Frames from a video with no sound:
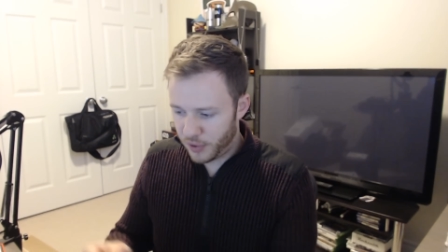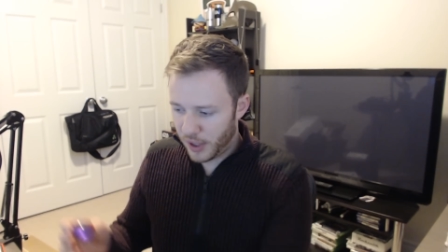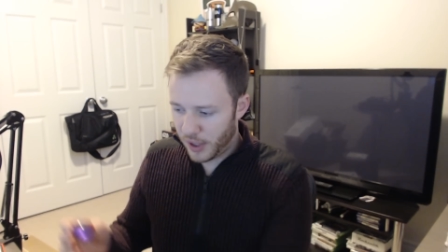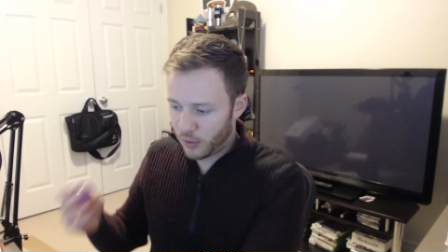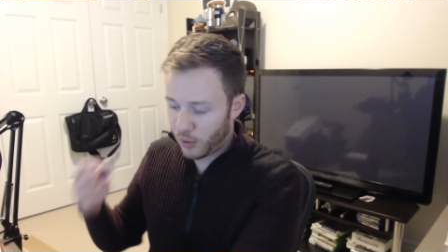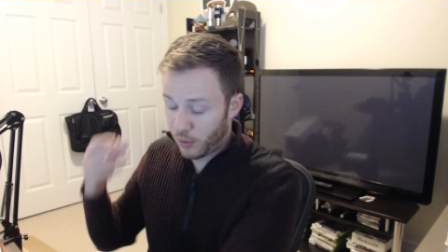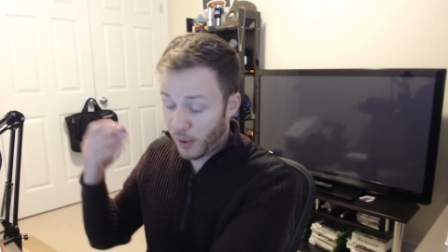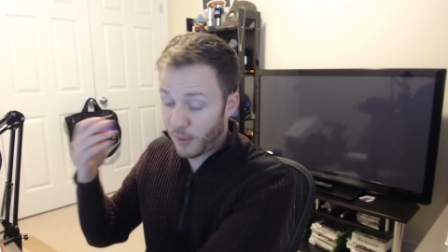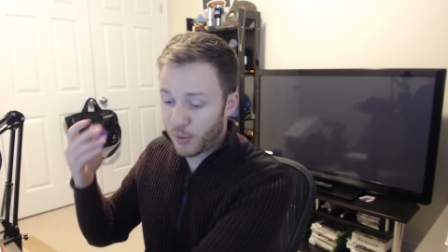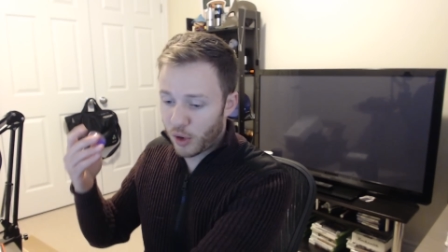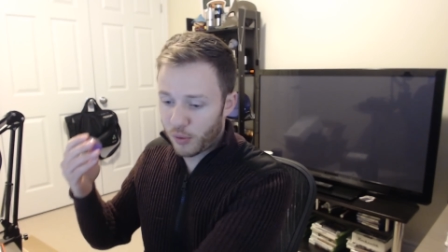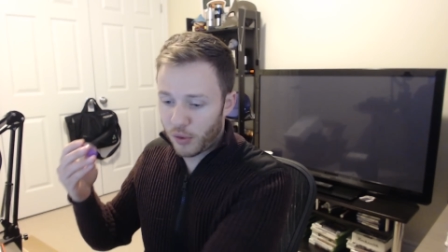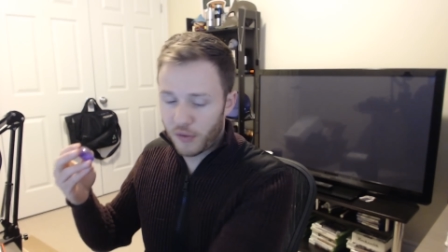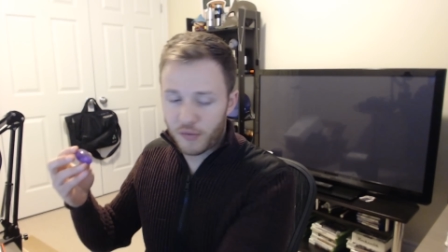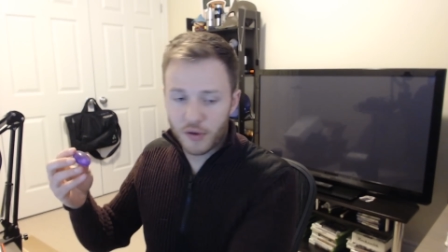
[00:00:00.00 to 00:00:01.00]
I don't
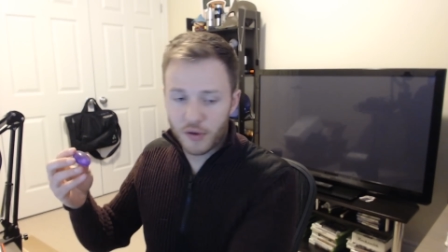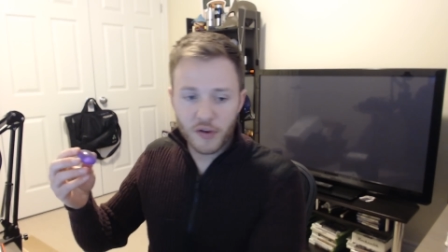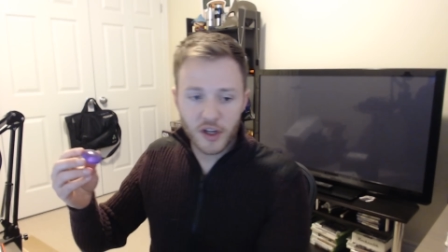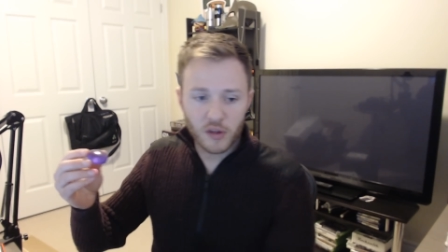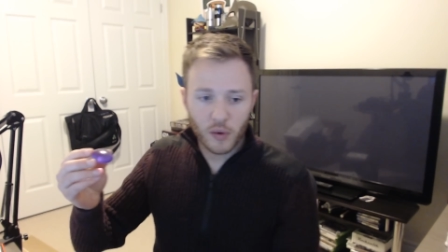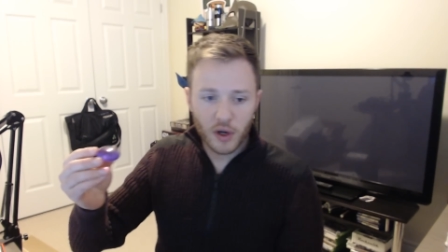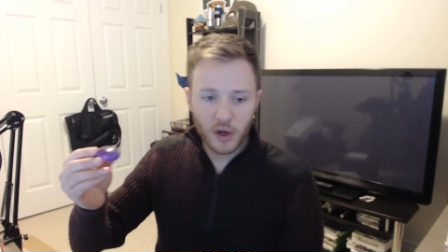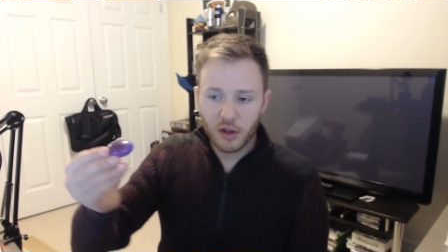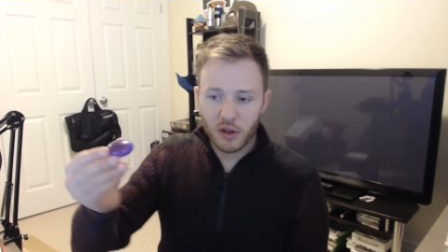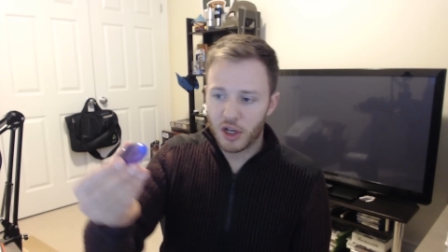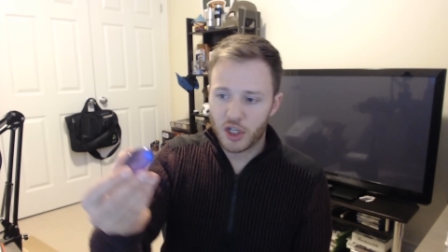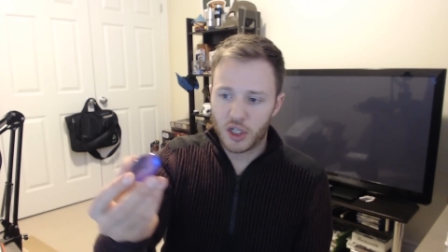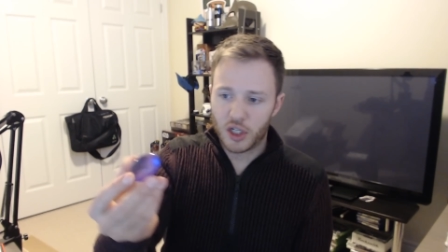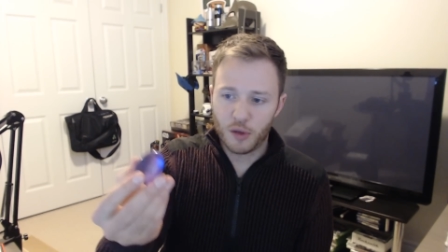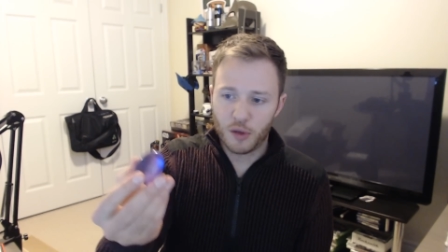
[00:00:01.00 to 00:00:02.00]
remember, but from the Phase 1
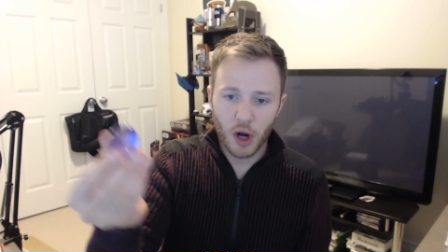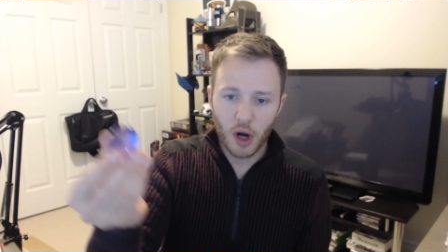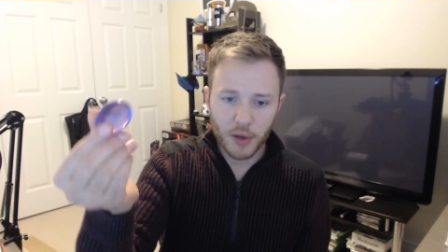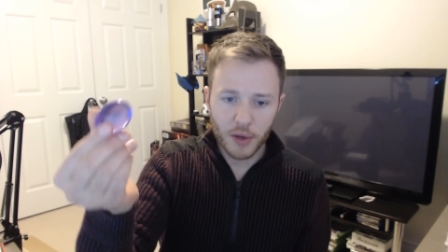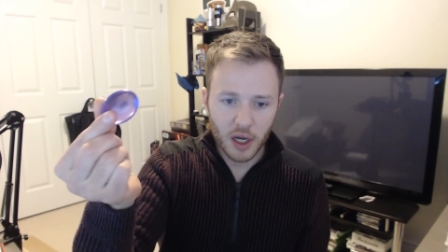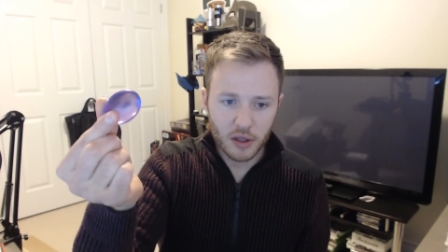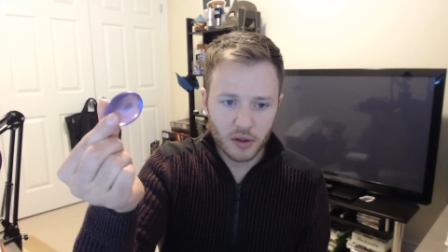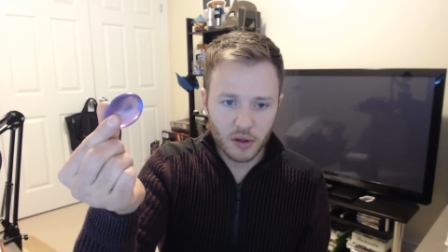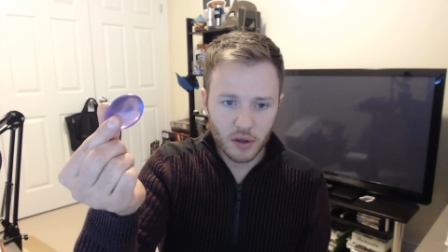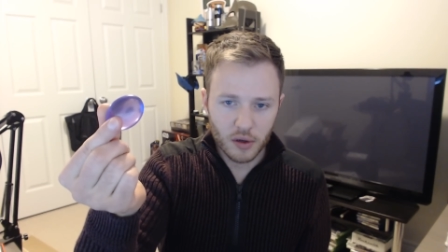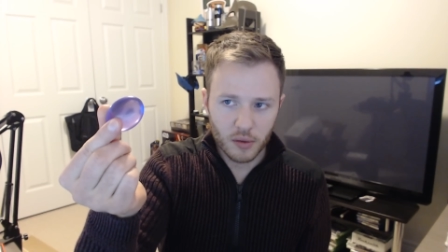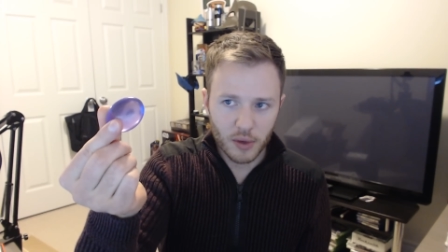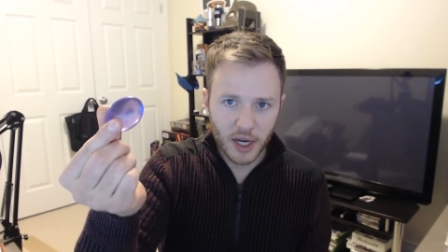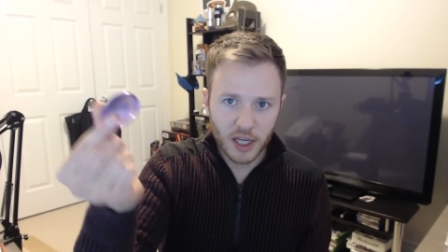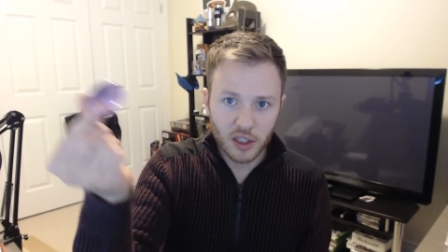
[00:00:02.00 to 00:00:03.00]
collection, you probably got
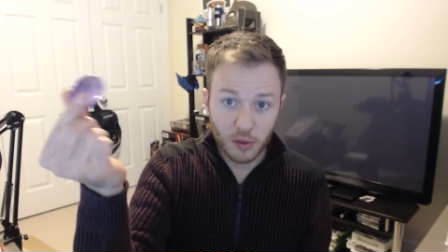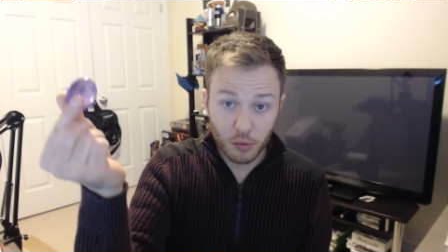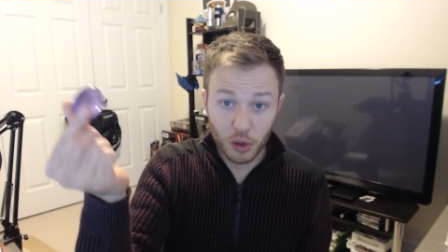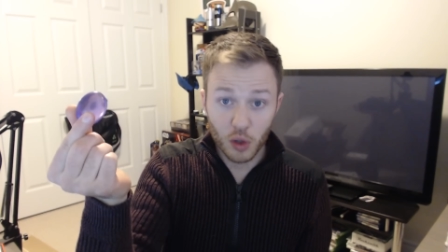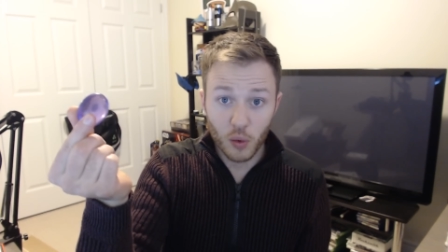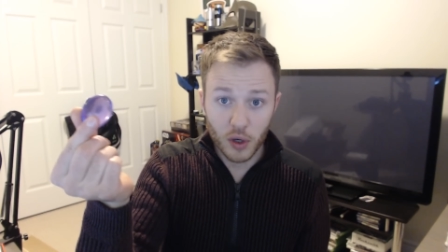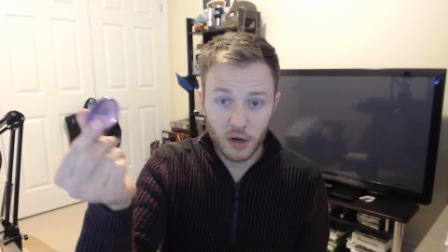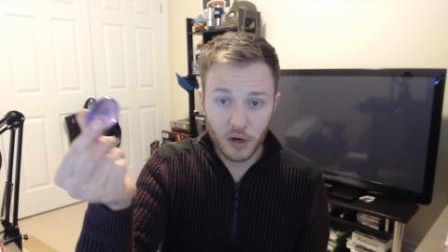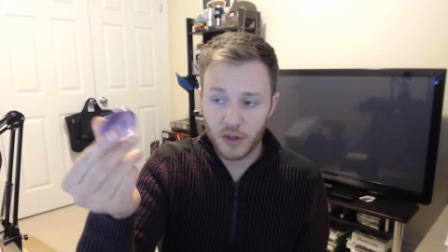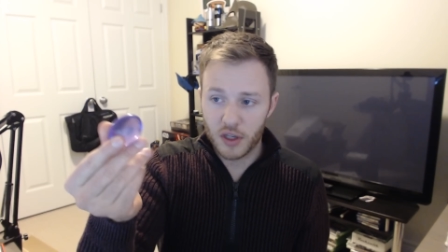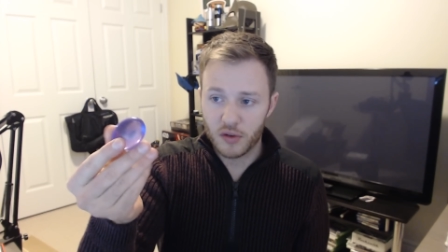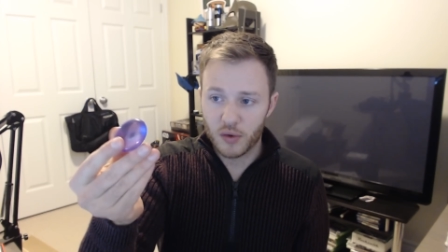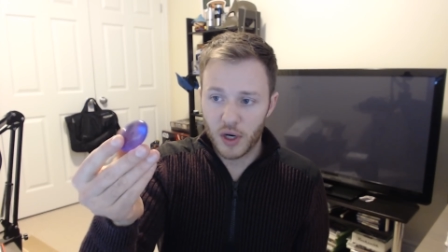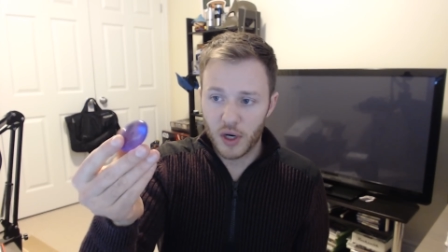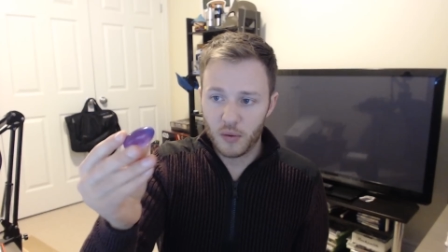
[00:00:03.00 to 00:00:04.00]
the, I guess the blue one of
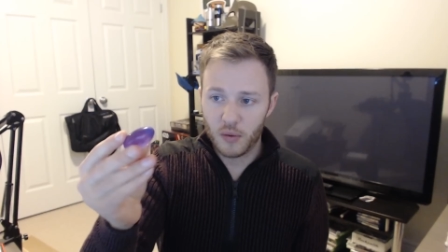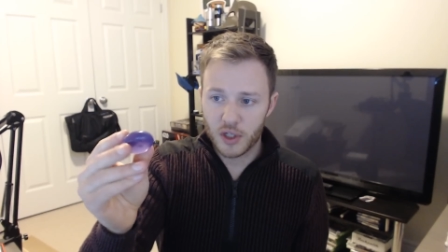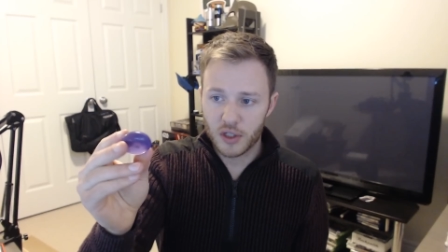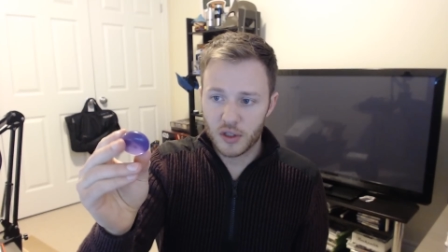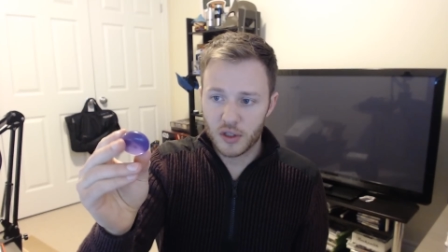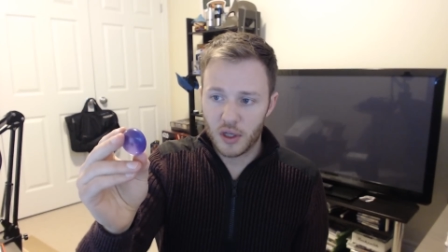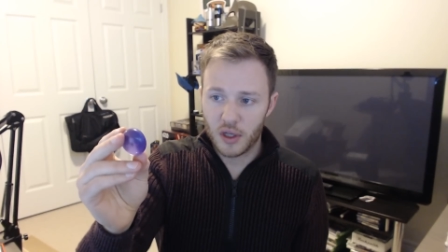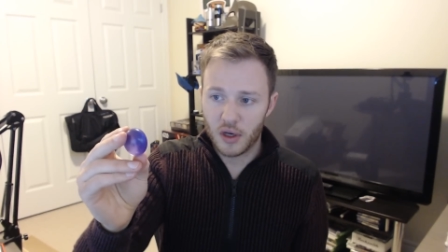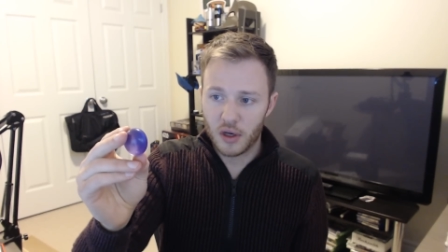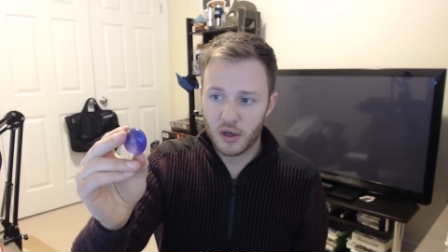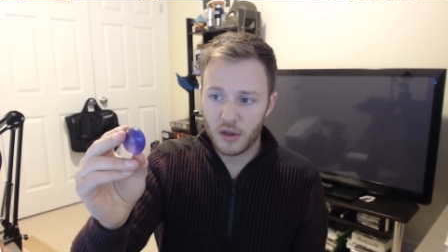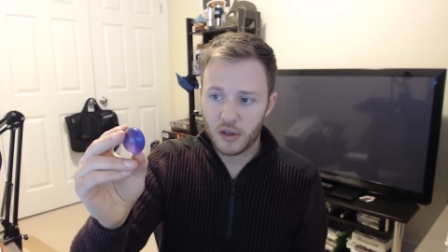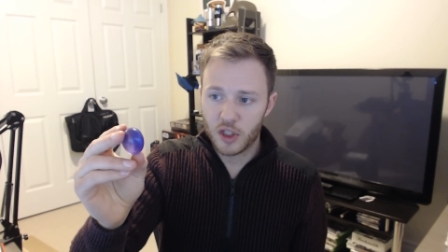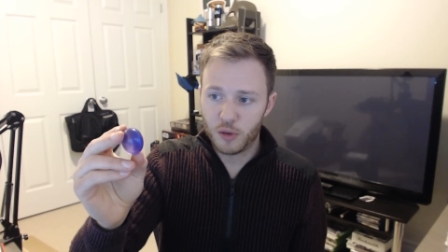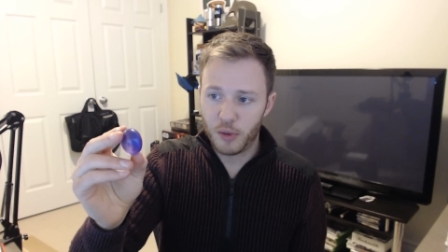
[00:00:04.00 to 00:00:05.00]
these, right? Which is the
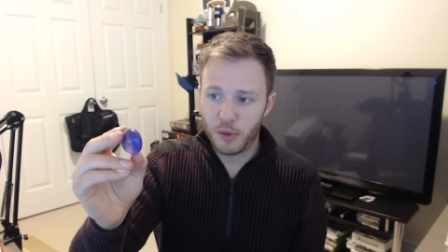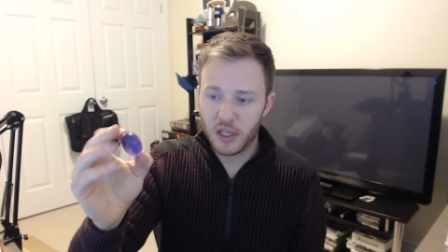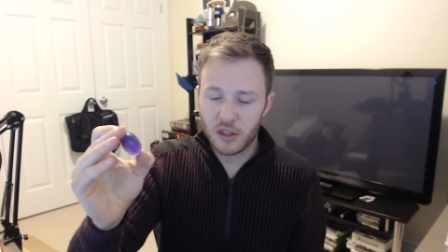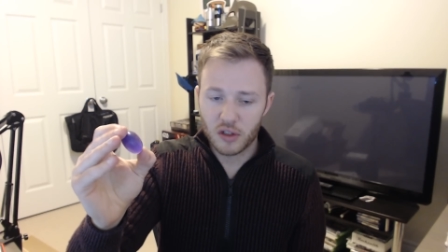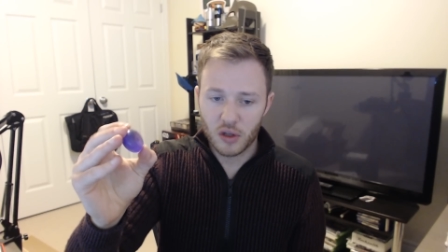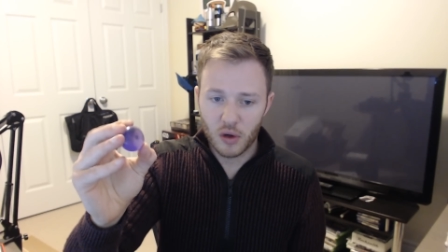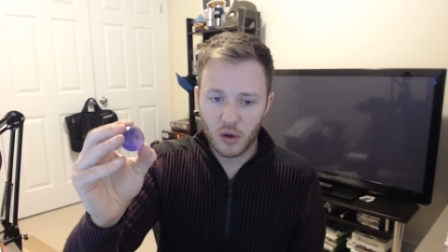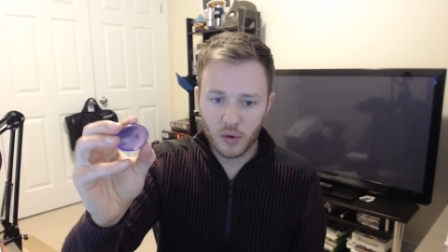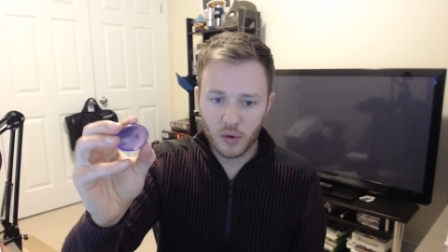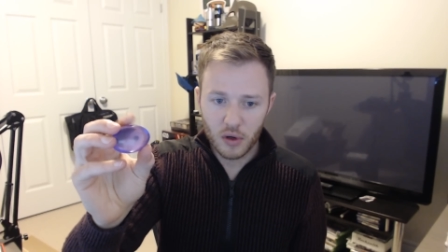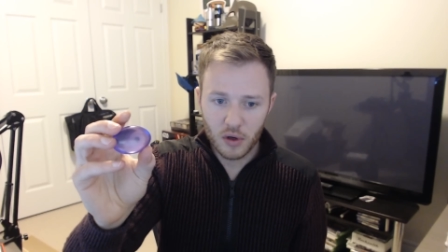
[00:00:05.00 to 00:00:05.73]
uh, Space Stone.